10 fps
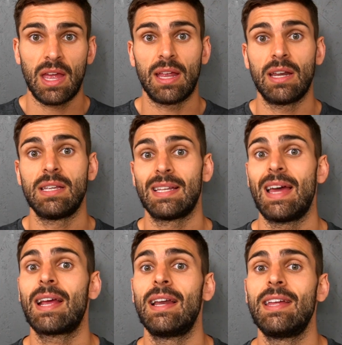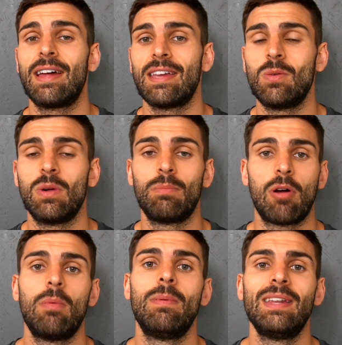it is likely that you will
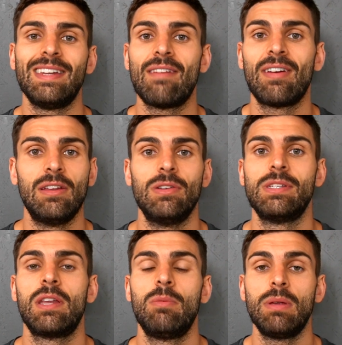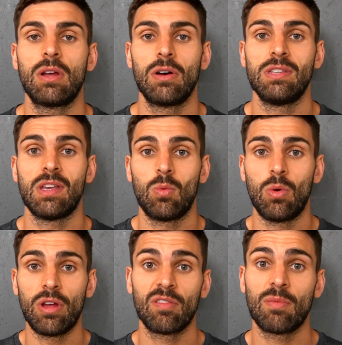probably never lose it because
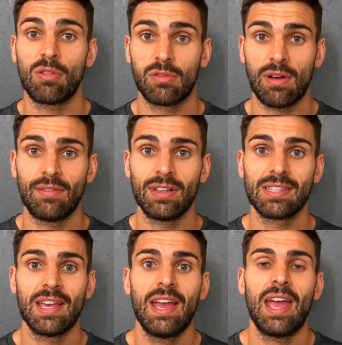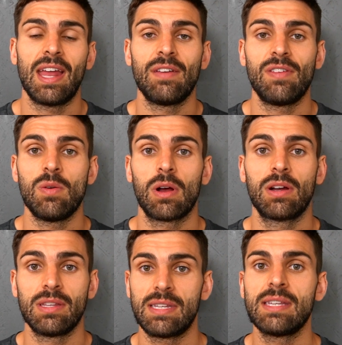word of mouth travels. And if you are
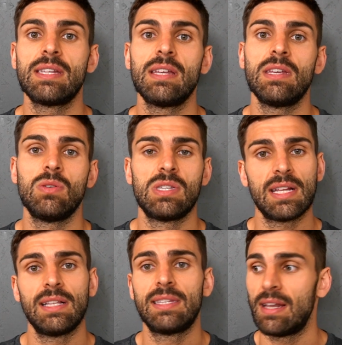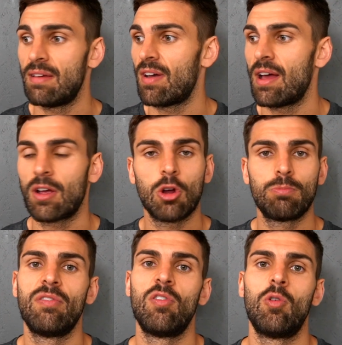consistent, you still deliver a good
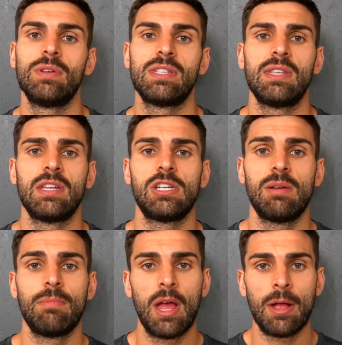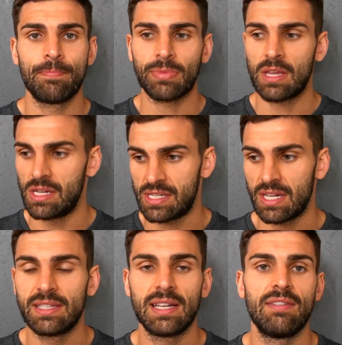performance in the gym. You
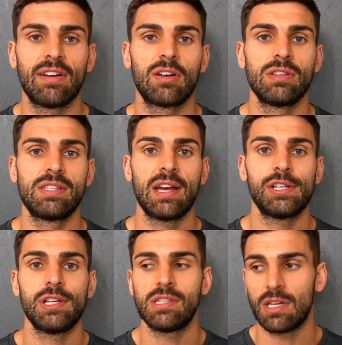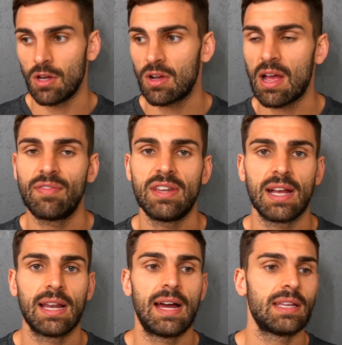still deliver good sessions. You look after your
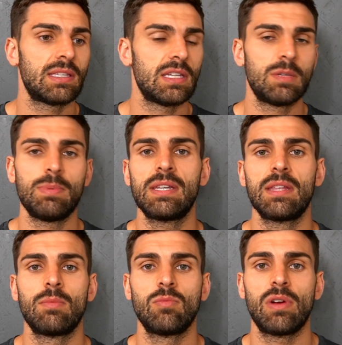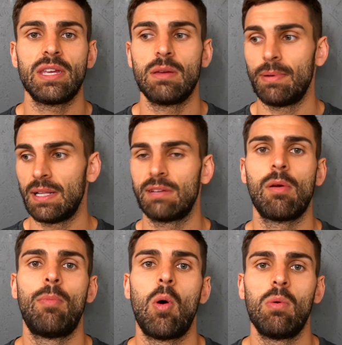clients. You speak to them right. You build a
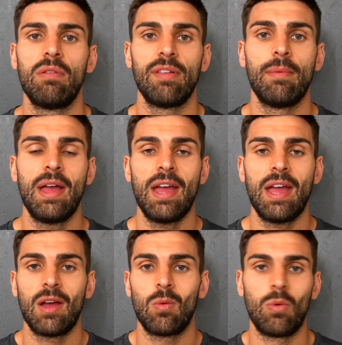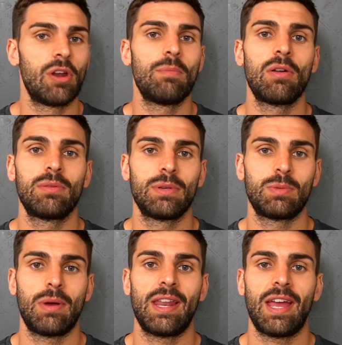rapport with them. Word of mouth will
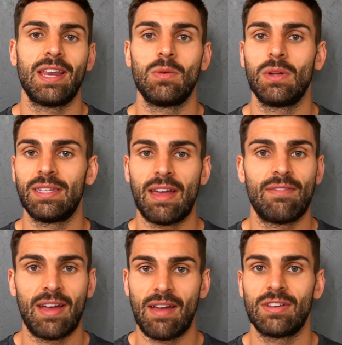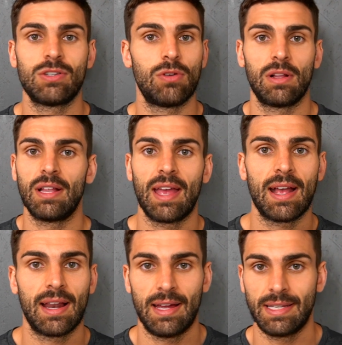spread and you will never, ever struggle to get
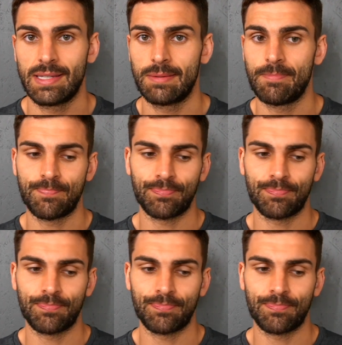clients.